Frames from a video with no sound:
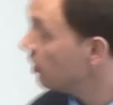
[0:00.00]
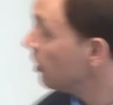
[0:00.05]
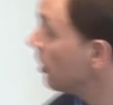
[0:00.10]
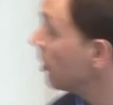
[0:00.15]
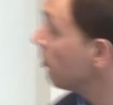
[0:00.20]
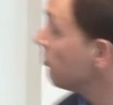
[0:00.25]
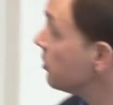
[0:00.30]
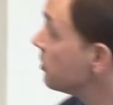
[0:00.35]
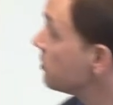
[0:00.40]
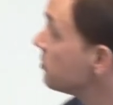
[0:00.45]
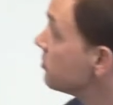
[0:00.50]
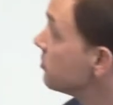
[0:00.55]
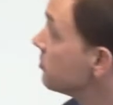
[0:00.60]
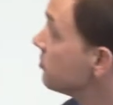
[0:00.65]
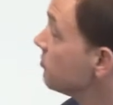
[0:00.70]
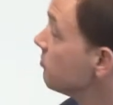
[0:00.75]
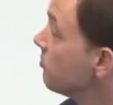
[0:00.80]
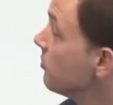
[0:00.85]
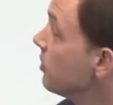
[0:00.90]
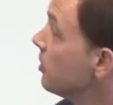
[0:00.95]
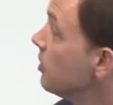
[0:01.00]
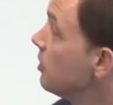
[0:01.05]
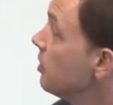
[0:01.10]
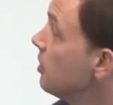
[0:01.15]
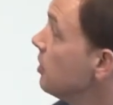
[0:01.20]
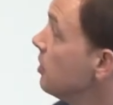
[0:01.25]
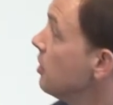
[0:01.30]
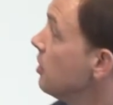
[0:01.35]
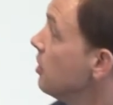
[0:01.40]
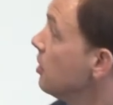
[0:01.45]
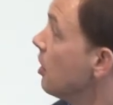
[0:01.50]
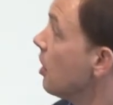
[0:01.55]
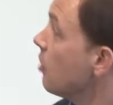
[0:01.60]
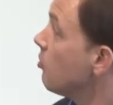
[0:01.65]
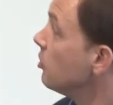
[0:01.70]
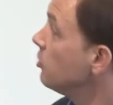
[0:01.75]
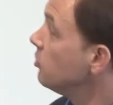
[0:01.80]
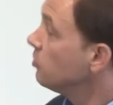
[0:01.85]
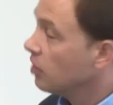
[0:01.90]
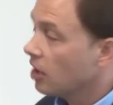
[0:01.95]
evidence. I
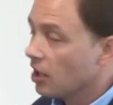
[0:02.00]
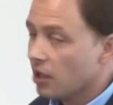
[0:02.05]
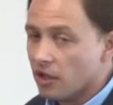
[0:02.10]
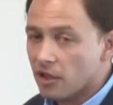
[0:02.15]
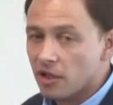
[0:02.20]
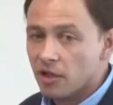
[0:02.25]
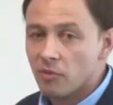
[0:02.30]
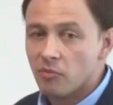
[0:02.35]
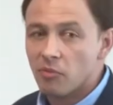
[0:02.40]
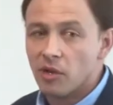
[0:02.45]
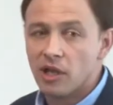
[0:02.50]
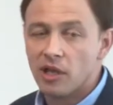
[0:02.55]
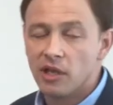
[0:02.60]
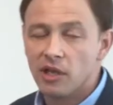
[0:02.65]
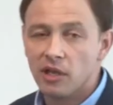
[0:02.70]
want to um,